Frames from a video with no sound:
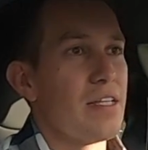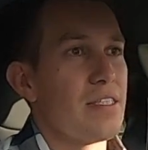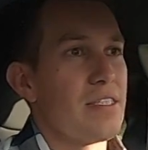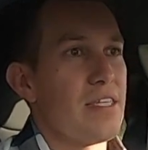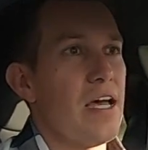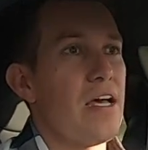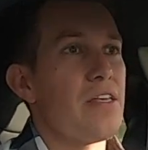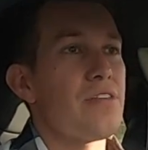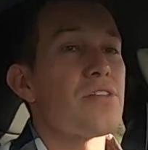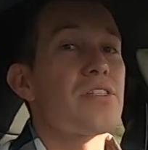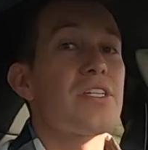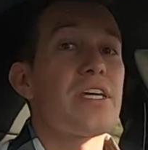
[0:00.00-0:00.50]

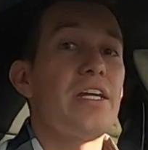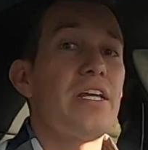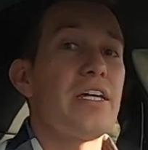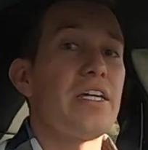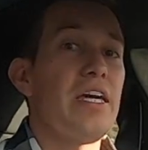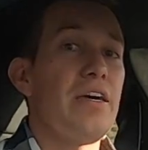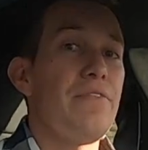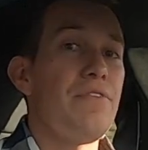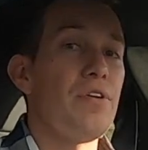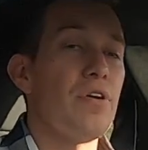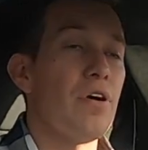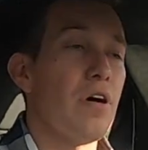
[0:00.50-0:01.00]
Tesla's going
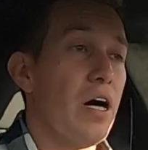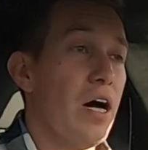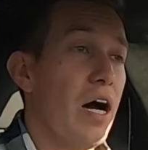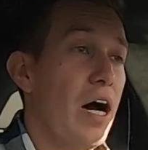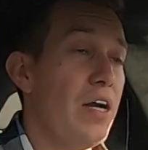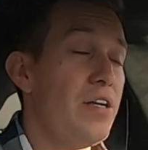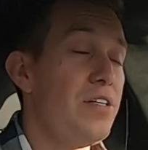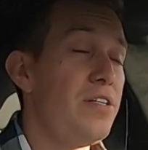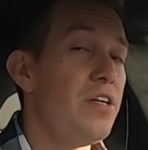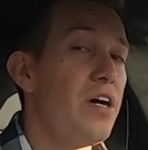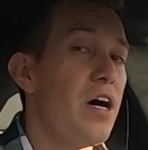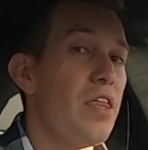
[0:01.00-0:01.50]
to give you
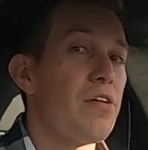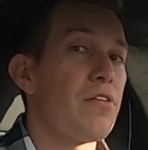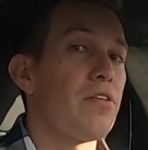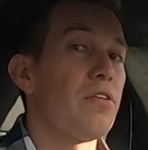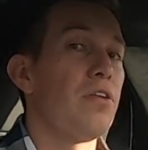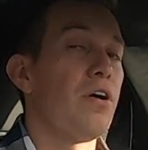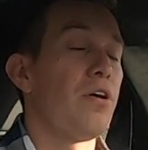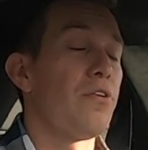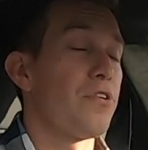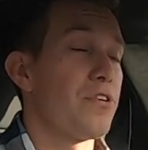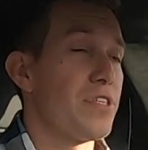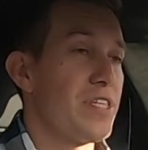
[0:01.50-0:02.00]
another
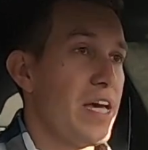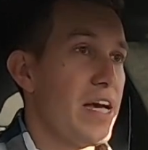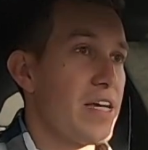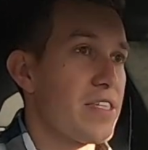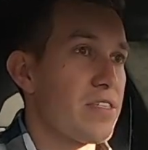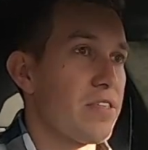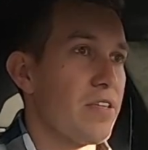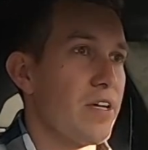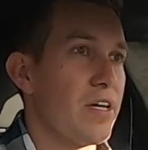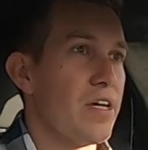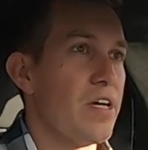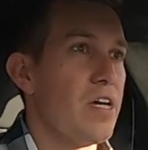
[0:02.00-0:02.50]
loaner
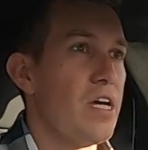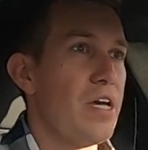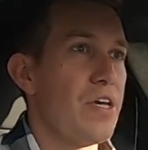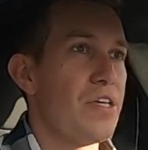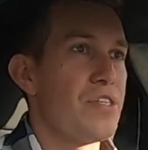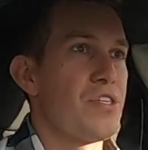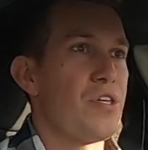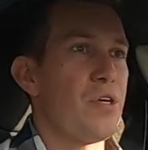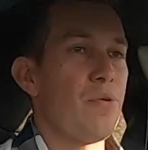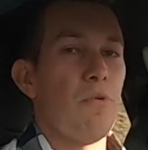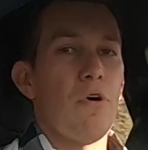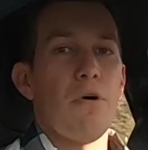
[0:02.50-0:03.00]
Tesla,
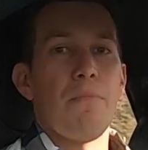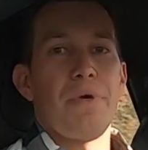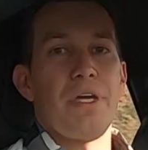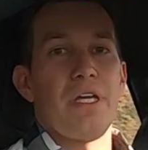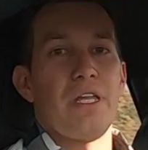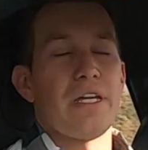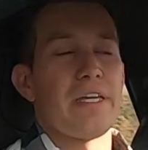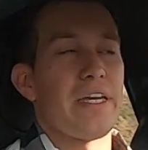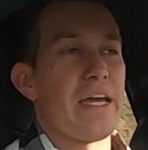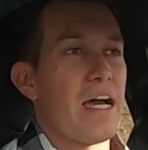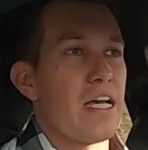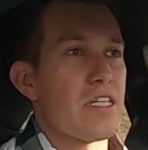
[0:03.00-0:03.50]
so you won't be in
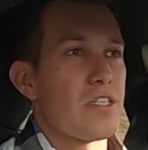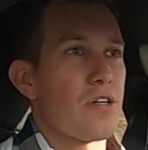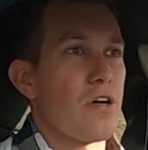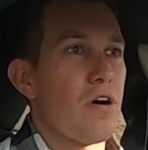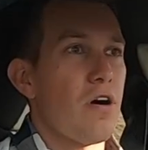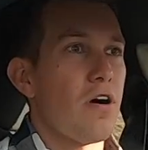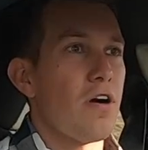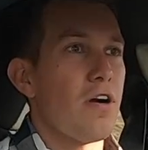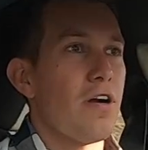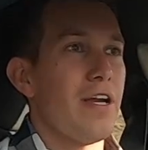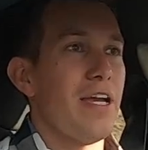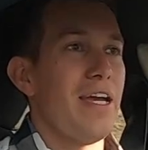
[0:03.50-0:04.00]
a gas
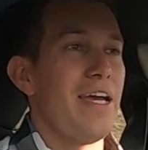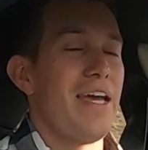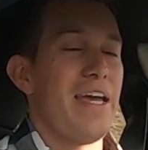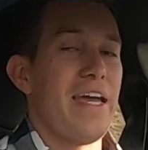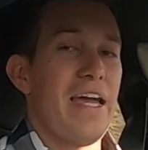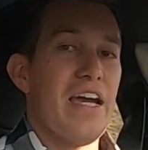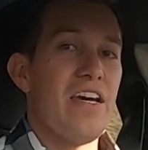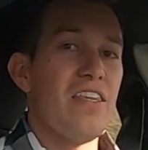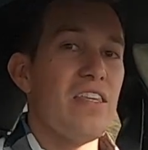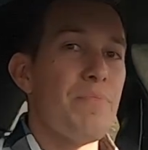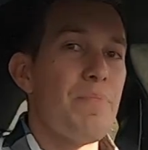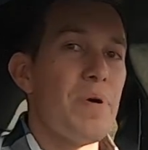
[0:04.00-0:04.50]
car,
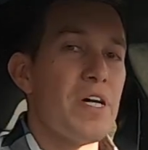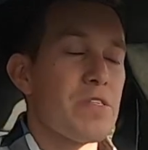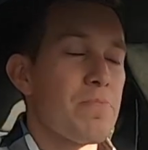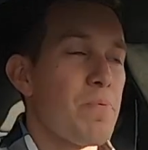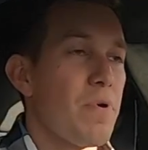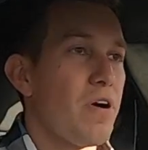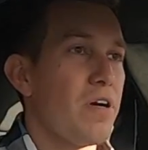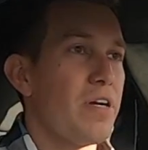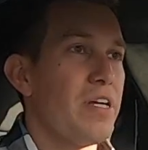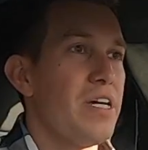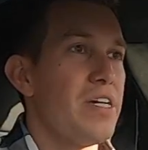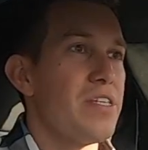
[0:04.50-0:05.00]
and the best
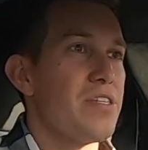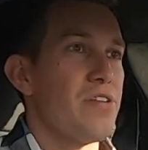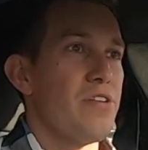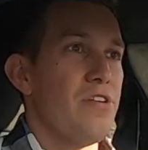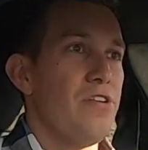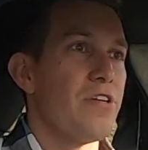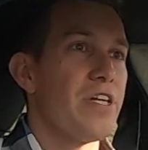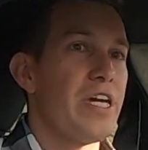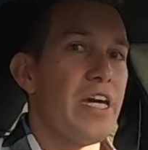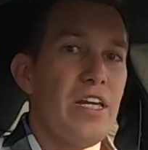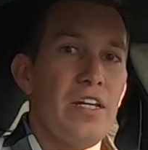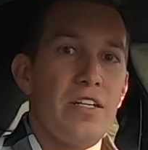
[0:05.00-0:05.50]
part is
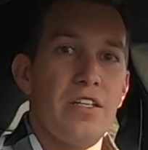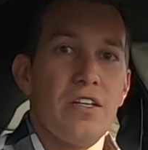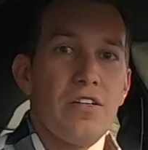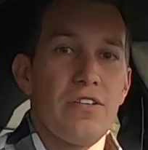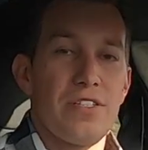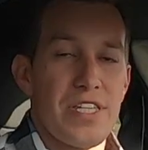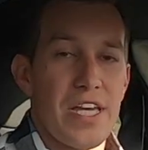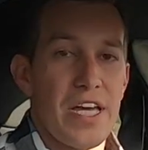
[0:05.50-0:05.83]
you're getting another